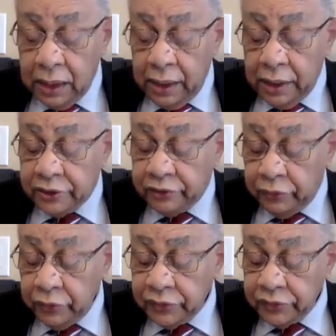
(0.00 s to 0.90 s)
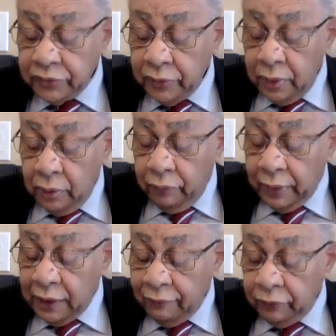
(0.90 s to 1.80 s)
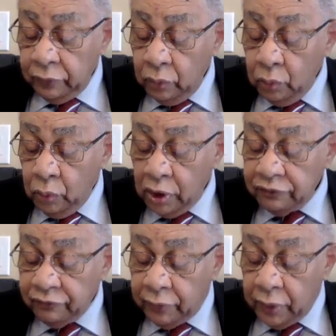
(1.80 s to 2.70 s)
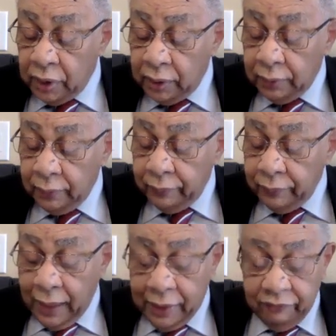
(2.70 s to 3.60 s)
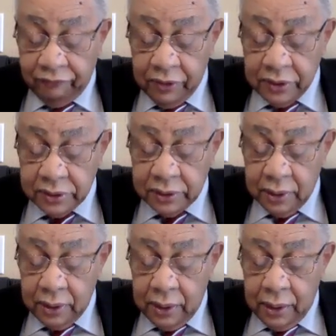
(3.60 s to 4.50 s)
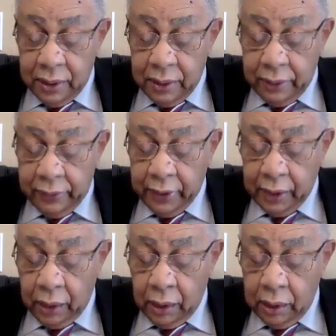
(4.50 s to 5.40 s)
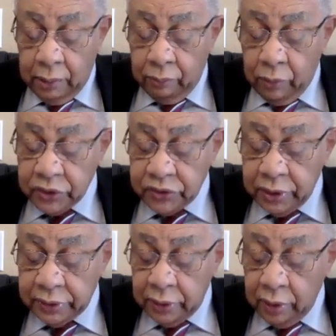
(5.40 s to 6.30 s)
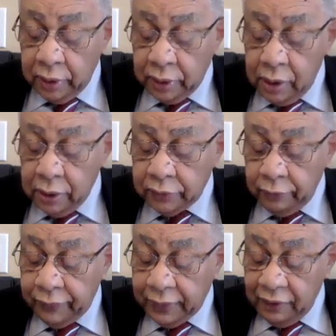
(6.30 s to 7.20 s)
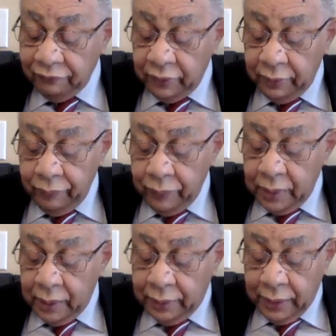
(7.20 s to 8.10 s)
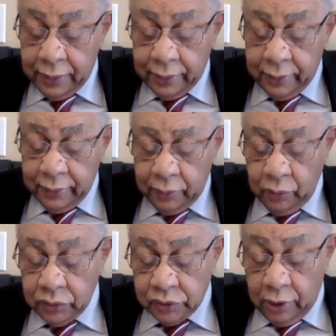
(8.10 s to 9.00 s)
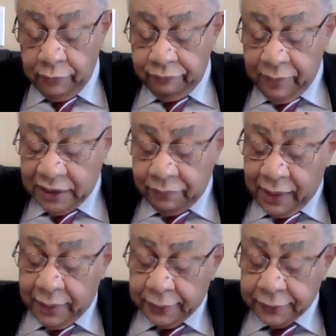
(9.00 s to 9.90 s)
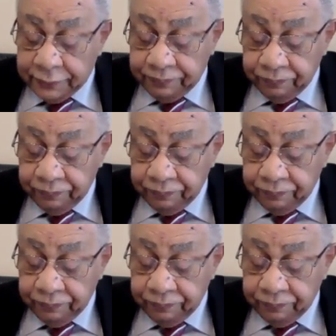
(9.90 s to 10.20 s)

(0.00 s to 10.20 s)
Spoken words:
Its truths were given once for all at the first. They are more certain on account of the giver than those of mathematics.